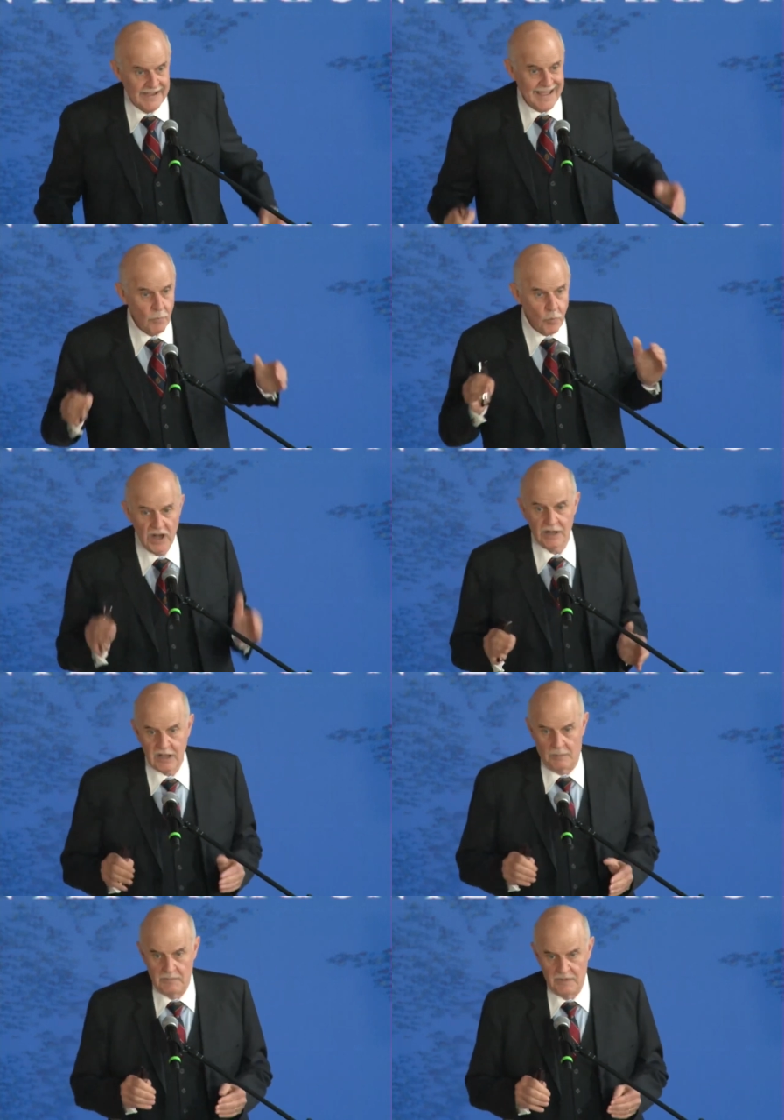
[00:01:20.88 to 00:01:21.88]
but I
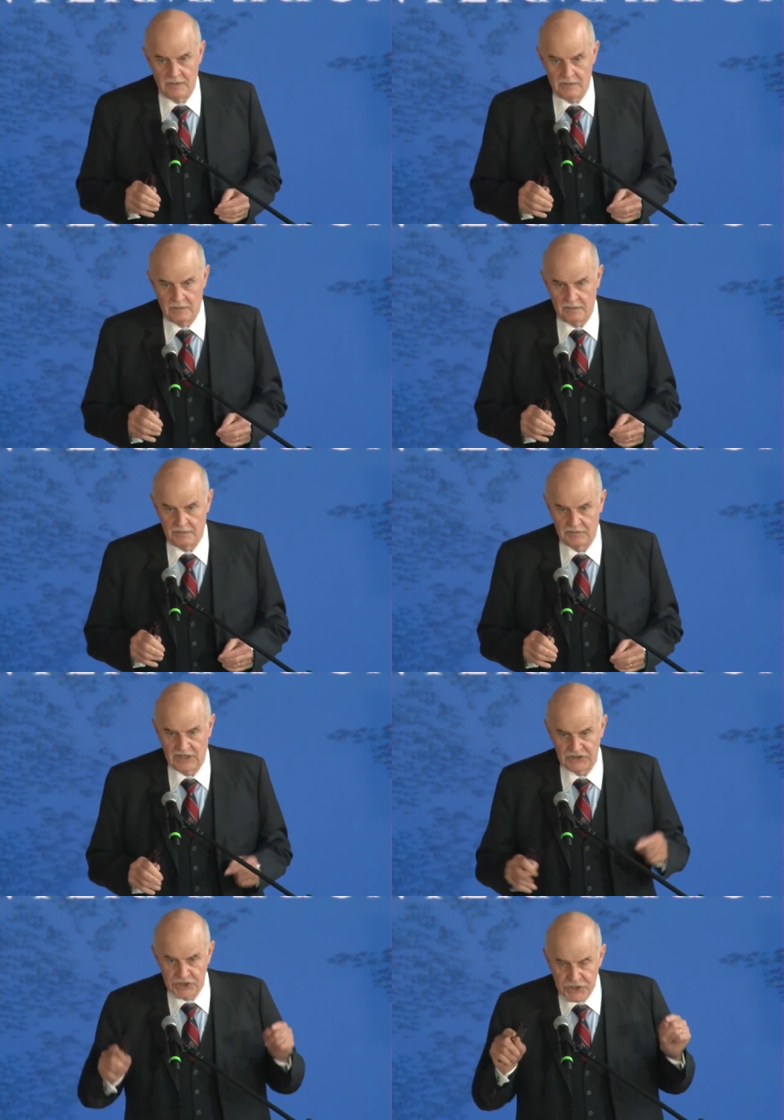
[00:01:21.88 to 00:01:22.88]
welcome
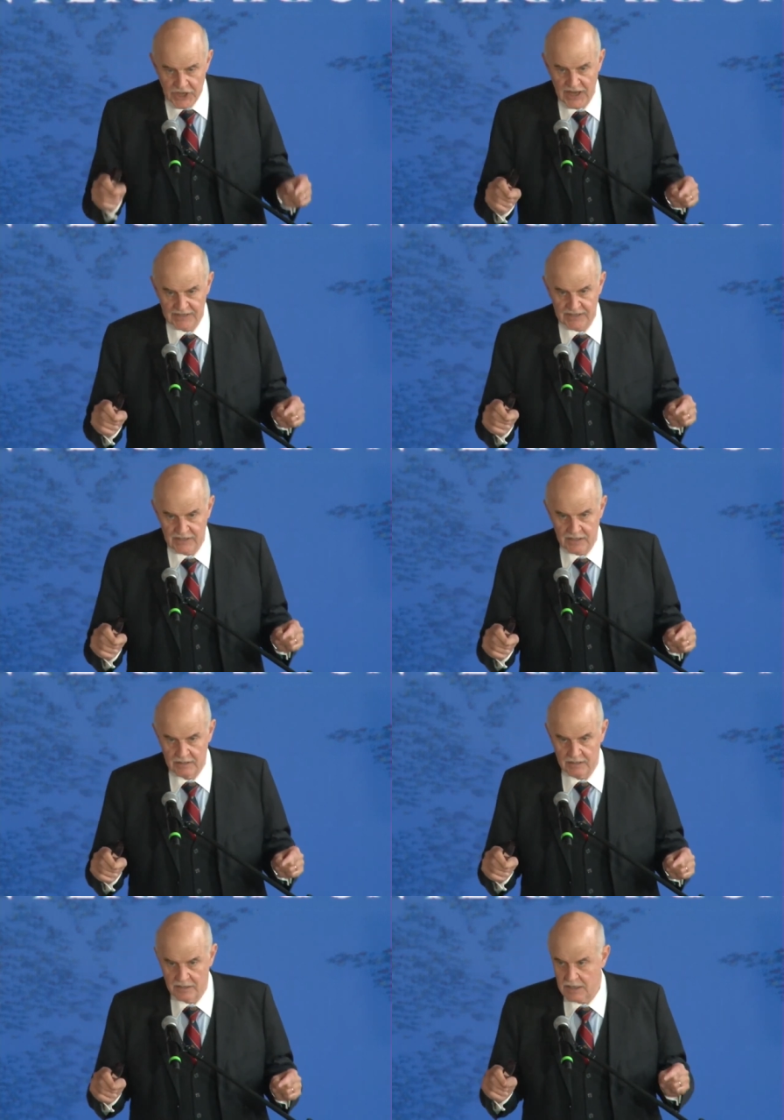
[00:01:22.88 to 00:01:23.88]
that the thrust
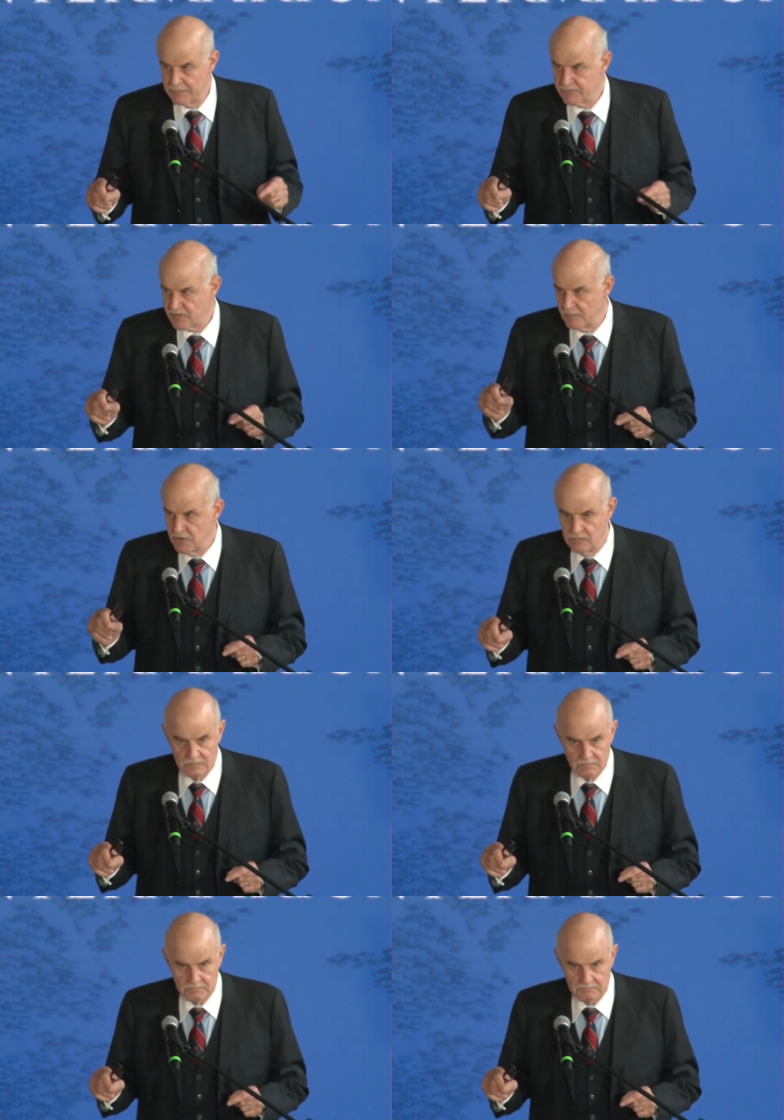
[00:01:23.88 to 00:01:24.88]
comes from
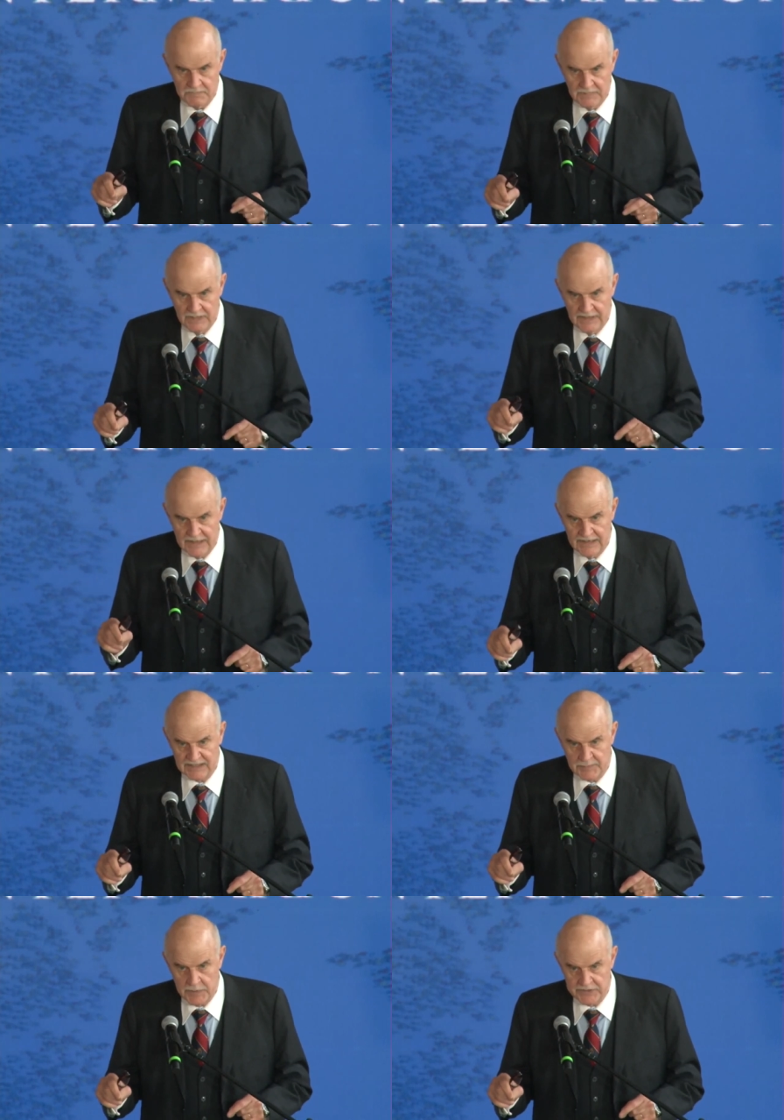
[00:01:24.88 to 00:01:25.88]
you, legal
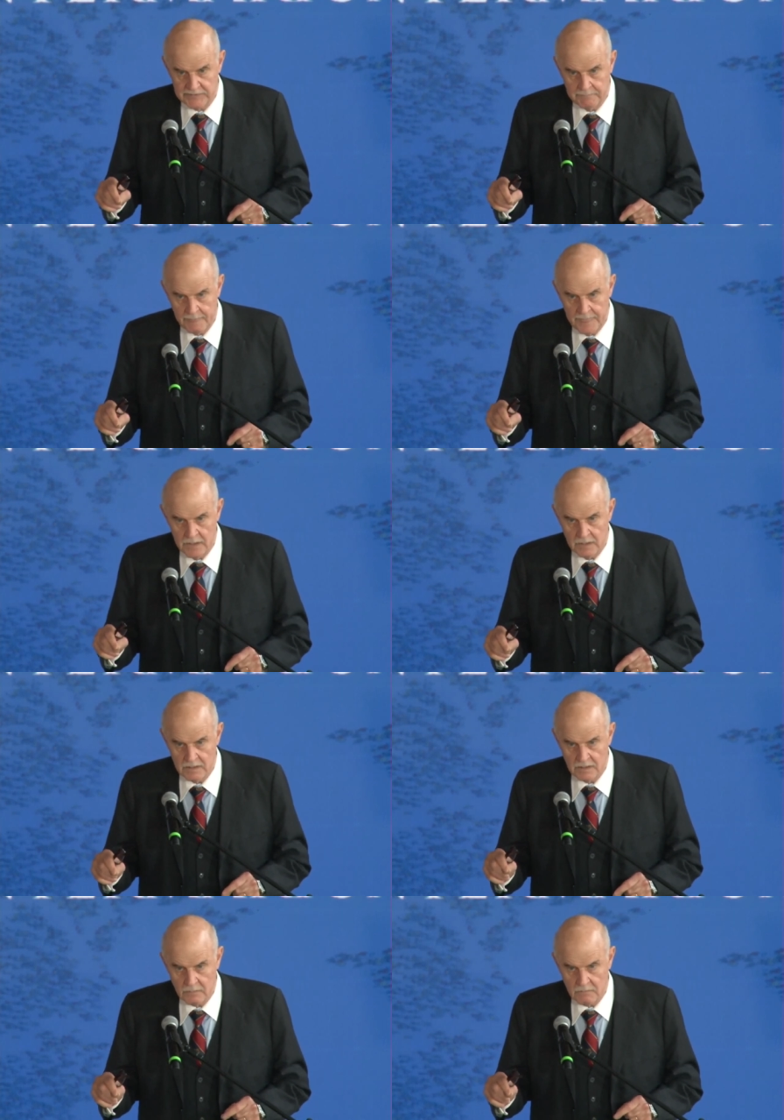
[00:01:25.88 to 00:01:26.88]
expert.
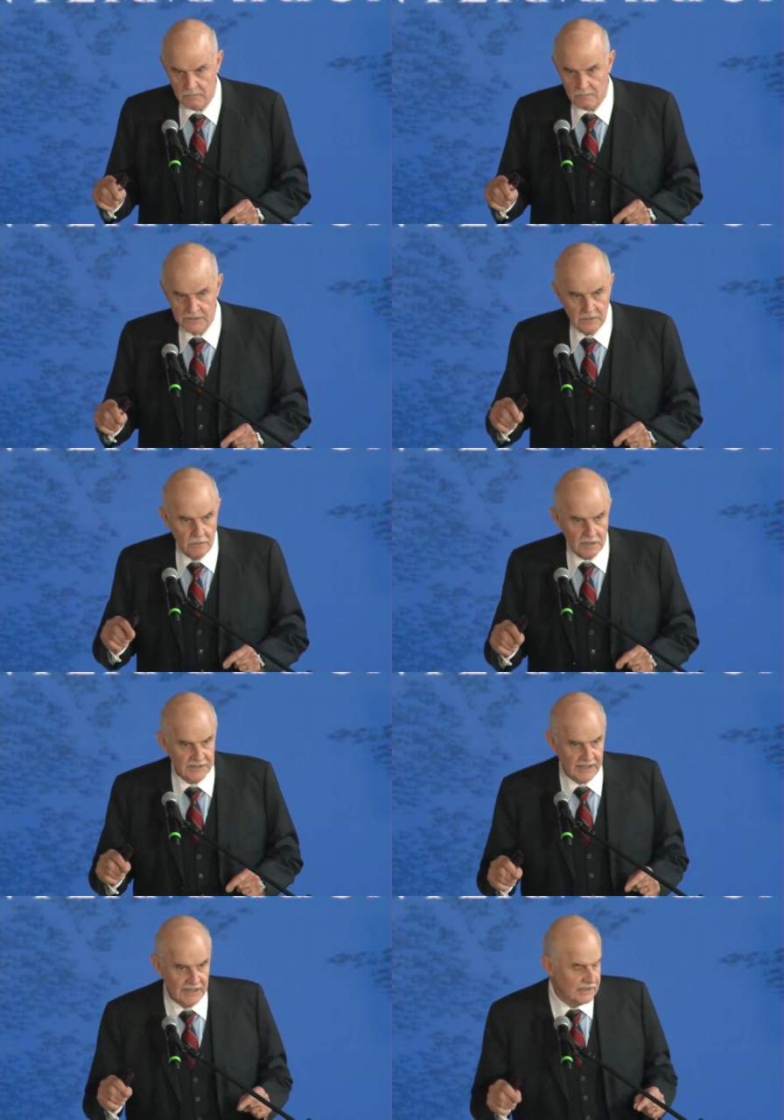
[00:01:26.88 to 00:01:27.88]
When you
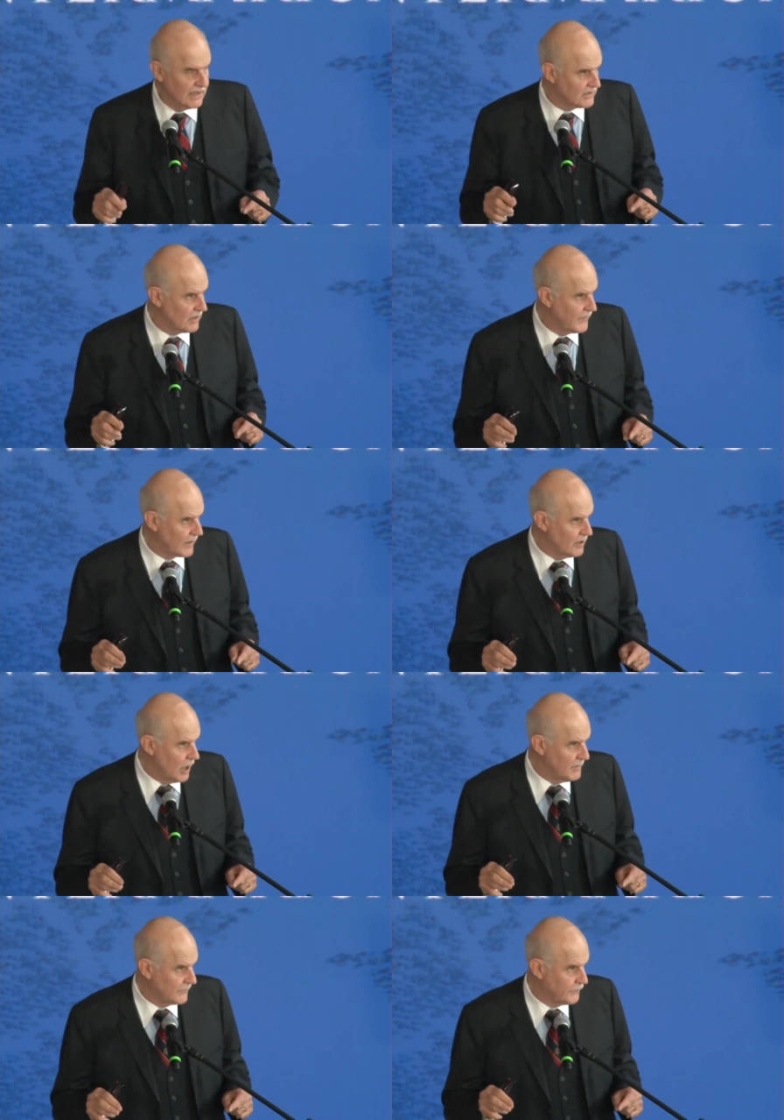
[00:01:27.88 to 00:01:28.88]
look at the index of
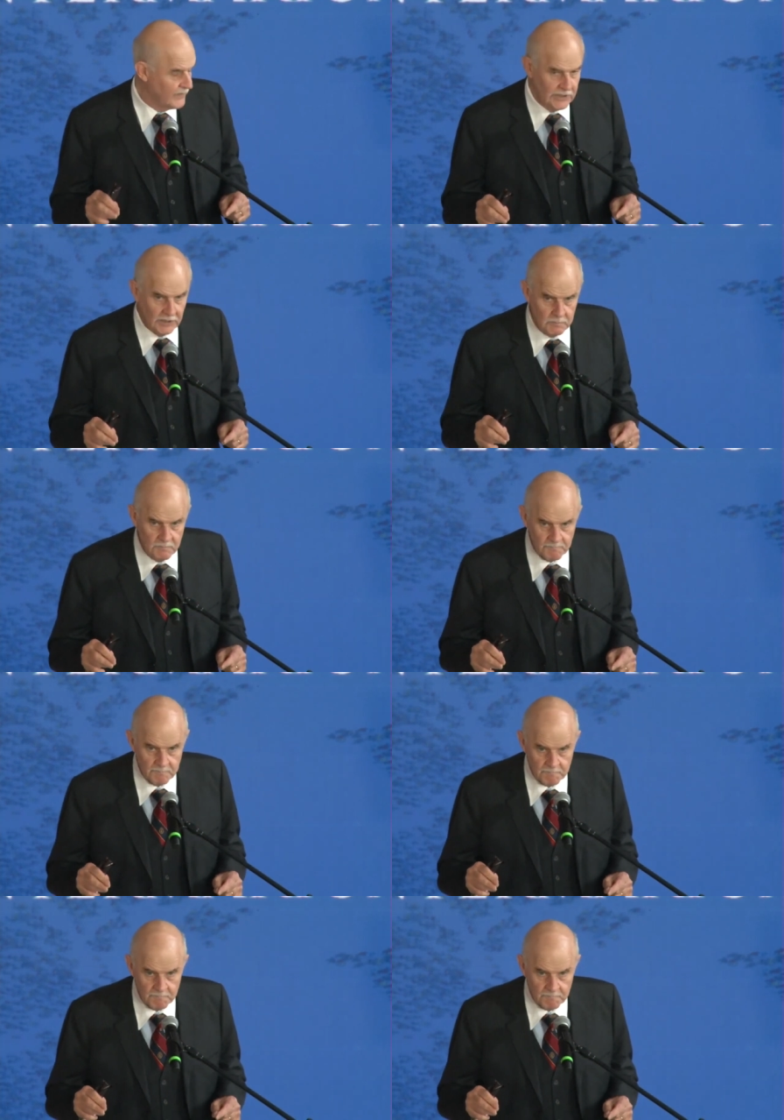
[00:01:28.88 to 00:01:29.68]
economic freedom,